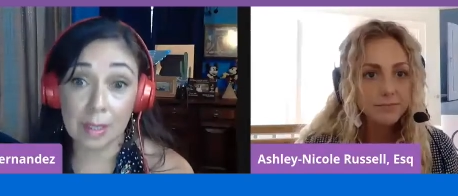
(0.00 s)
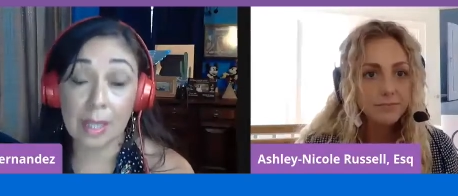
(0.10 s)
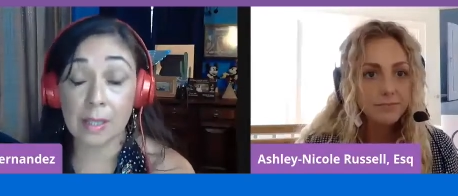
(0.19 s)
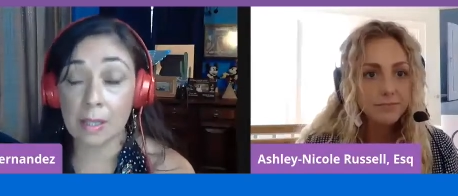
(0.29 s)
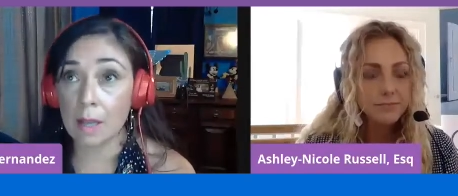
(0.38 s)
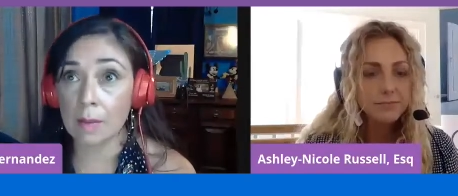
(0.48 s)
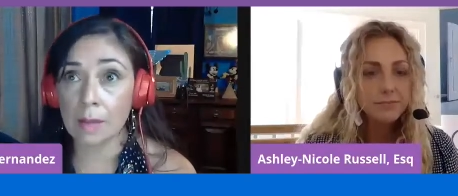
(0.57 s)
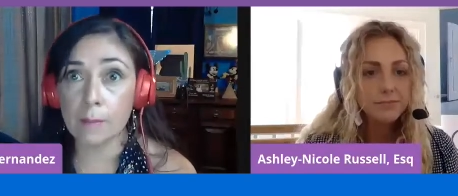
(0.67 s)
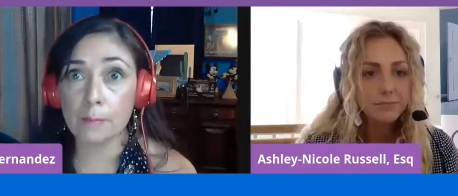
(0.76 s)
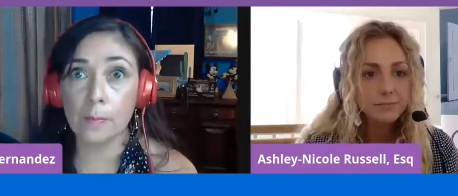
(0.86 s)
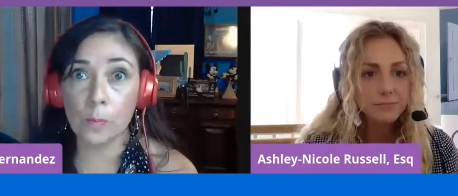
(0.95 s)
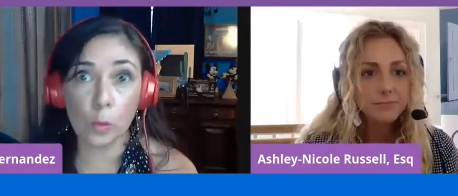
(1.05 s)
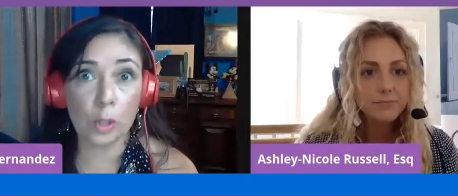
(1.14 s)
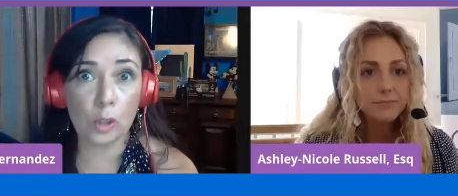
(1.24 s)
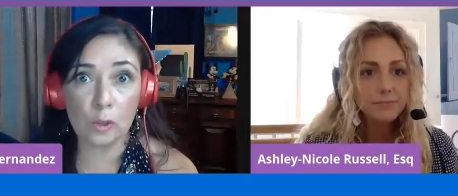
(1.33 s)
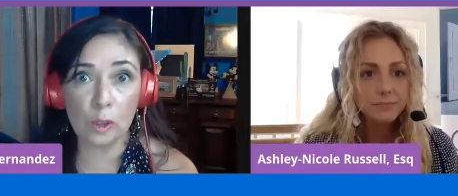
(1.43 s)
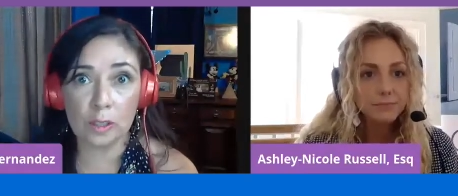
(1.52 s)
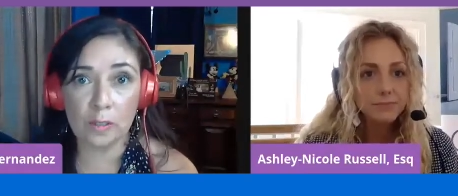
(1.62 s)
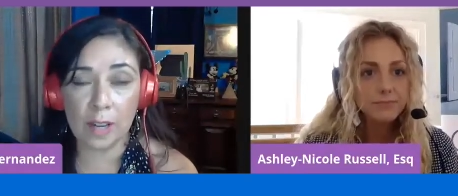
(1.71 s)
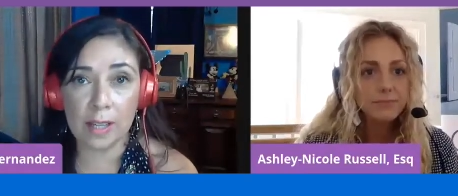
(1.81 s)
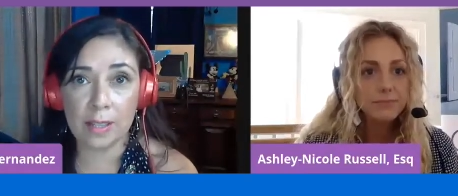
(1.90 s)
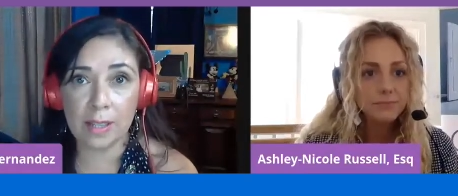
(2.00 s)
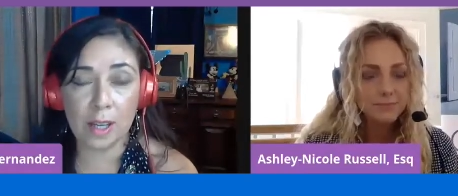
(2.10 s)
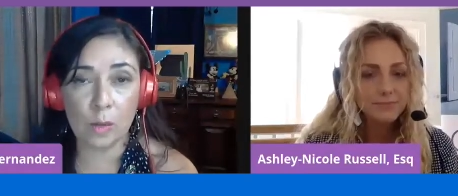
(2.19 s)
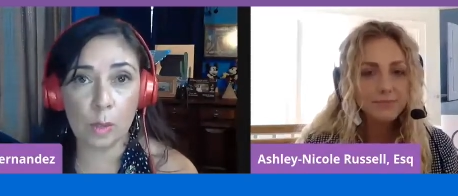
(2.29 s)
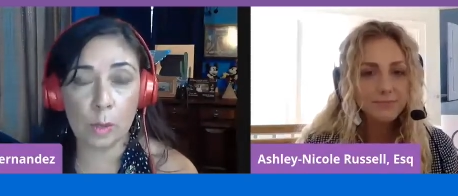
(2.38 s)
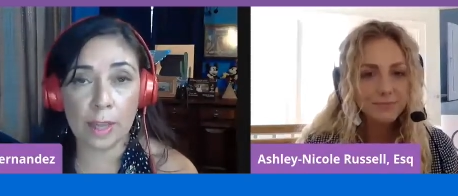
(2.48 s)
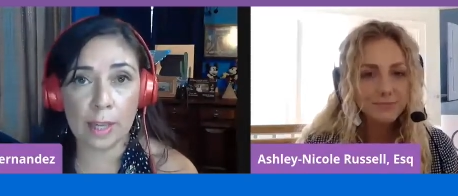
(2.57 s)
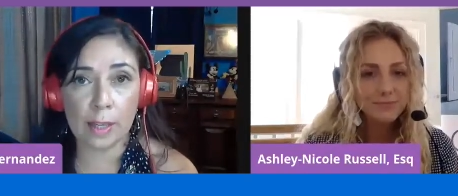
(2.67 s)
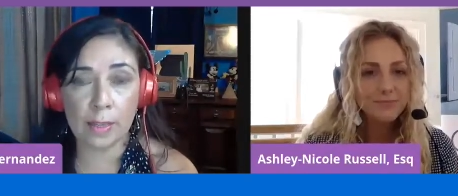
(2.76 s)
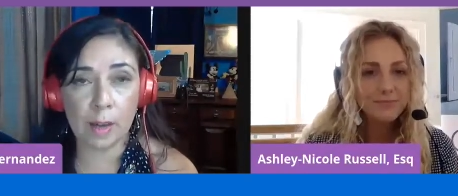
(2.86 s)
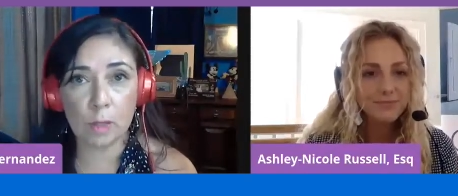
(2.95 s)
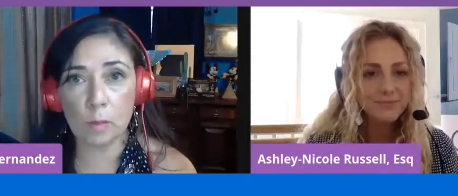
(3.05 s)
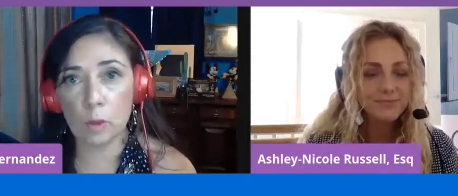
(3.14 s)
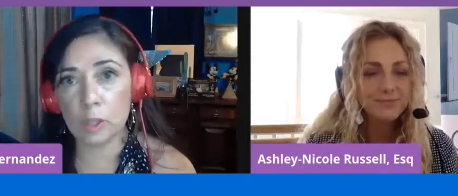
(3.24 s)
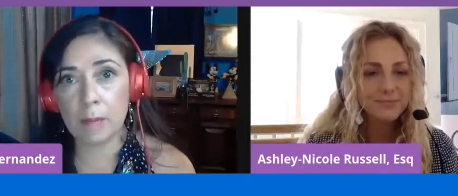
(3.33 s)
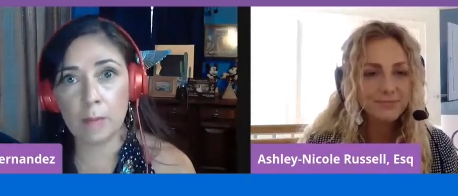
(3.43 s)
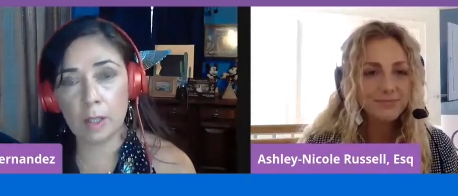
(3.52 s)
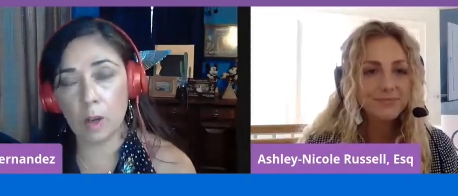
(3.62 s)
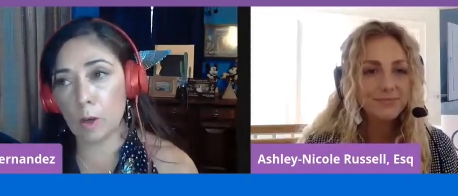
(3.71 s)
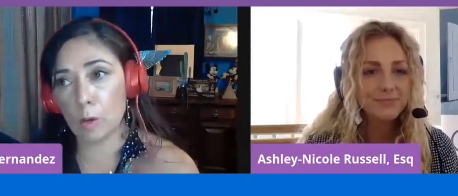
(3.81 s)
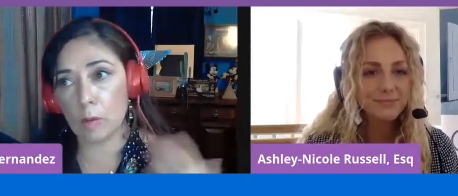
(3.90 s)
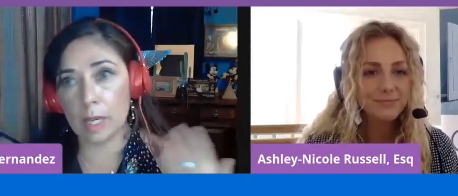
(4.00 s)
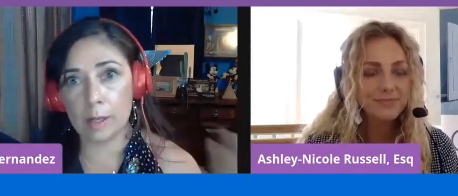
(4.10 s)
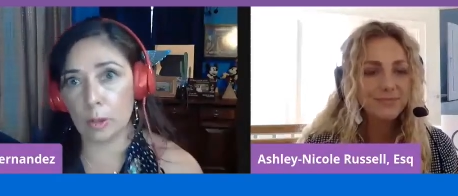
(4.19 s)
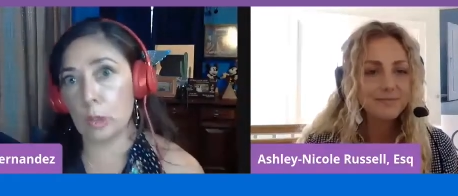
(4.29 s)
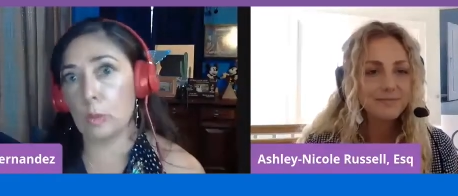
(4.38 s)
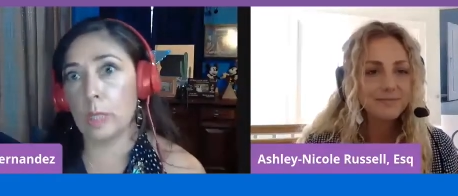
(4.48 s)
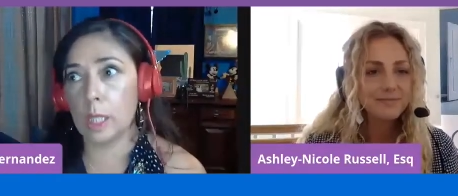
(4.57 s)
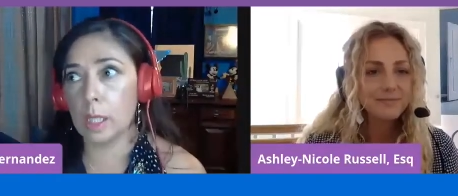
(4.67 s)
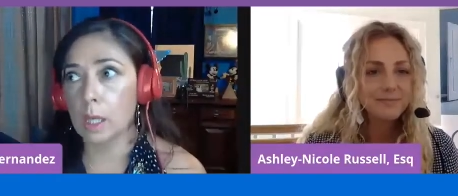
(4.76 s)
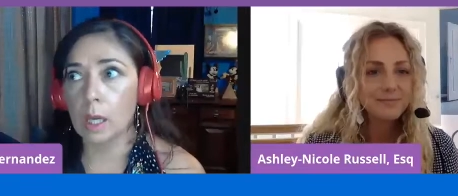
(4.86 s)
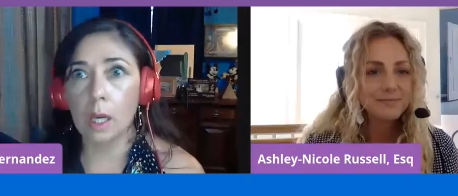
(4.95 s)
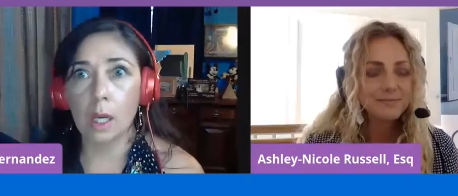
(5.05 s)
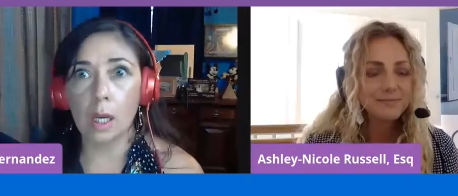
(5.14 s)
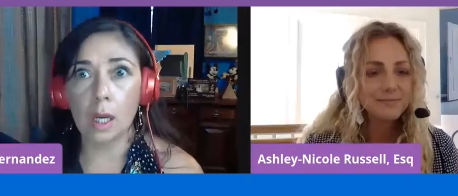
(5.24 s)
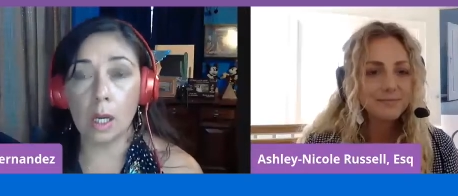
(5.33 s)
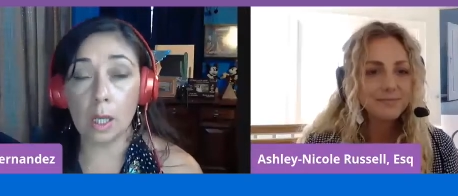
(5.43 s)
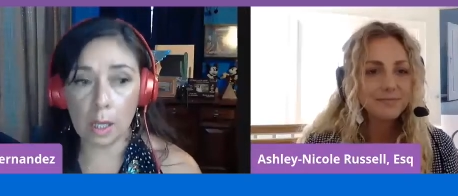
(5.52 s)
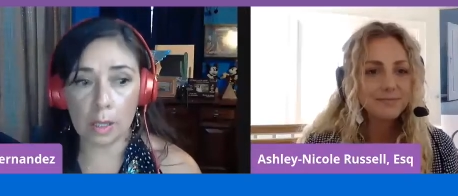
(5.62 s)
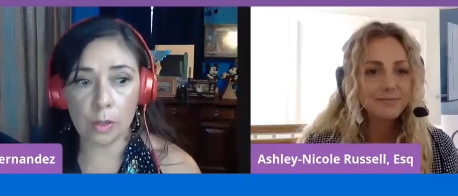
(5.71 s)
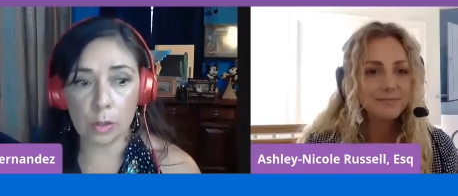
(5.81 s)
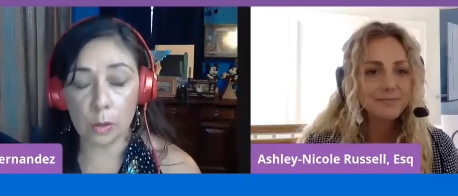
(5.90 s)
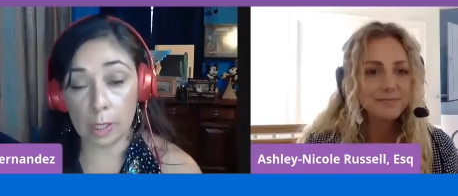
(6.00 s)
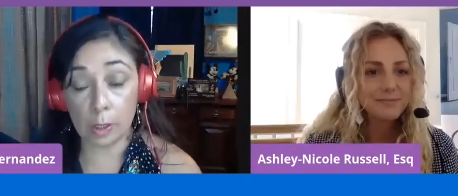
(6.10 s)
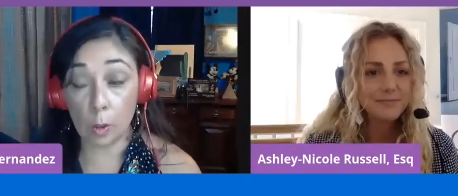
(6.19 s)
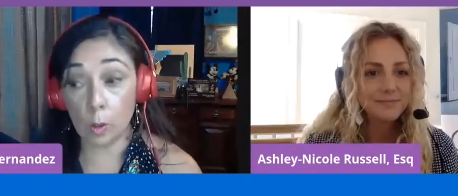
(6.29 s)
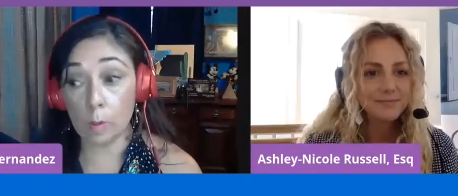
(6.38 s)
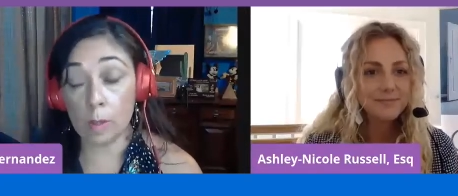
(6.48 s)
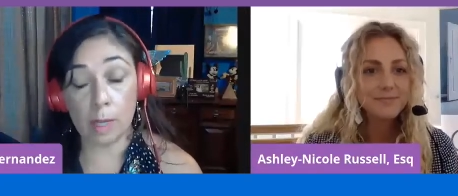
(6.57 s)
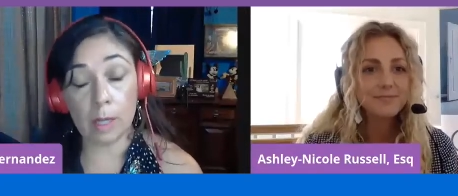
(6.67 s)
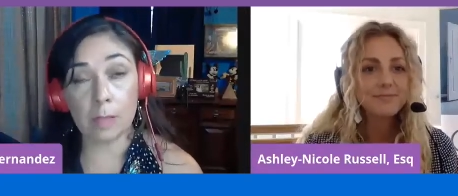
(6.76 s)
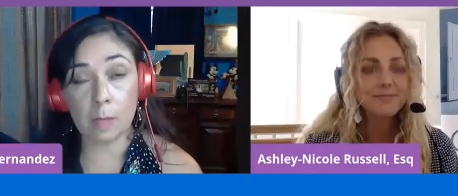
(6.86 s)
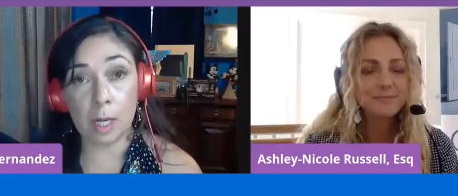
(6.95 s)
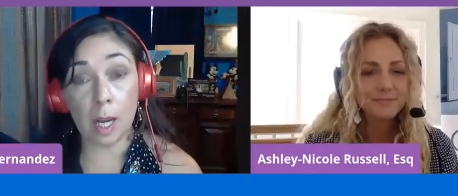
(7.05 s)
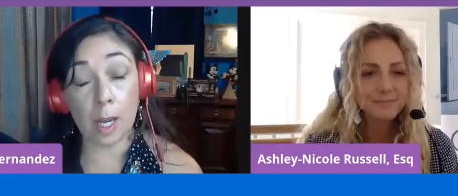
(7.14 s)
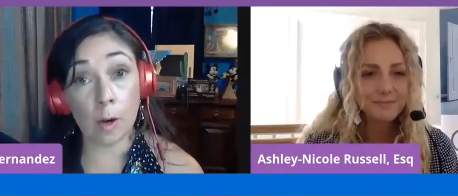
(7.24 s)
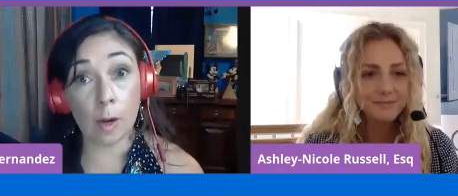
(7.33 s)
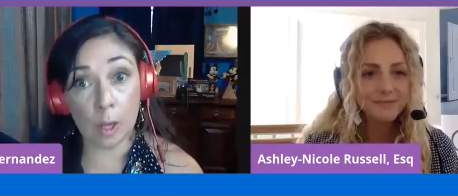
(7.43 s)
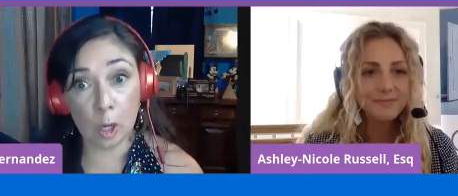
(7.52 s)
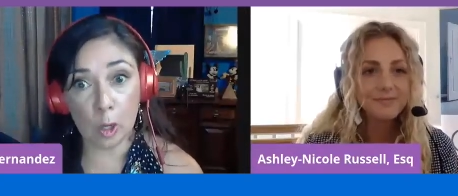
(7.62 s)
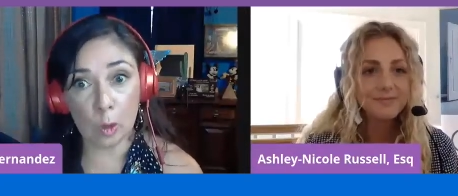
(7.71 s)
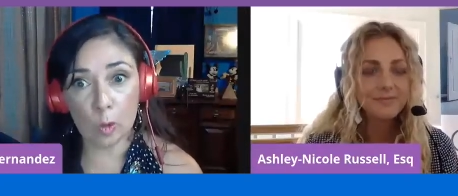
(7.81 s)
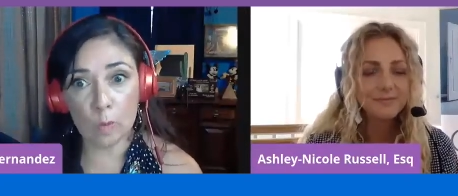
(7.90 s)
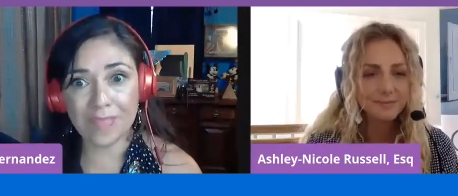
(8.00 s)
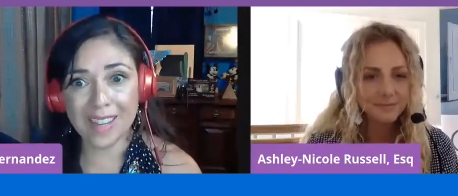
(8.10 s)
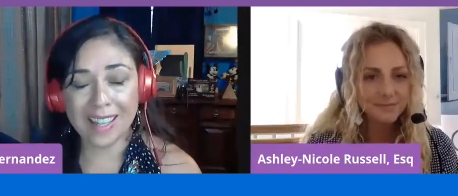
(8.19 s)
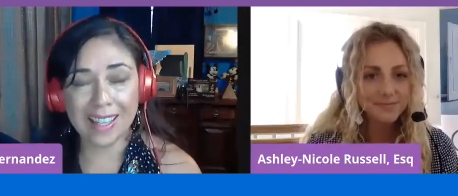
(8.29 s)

Speaker 1: That's, uh, yep, wonderful advice. I agree with that a thousand percent. My daughter right now is doing online school at home, and my husband and I are at home.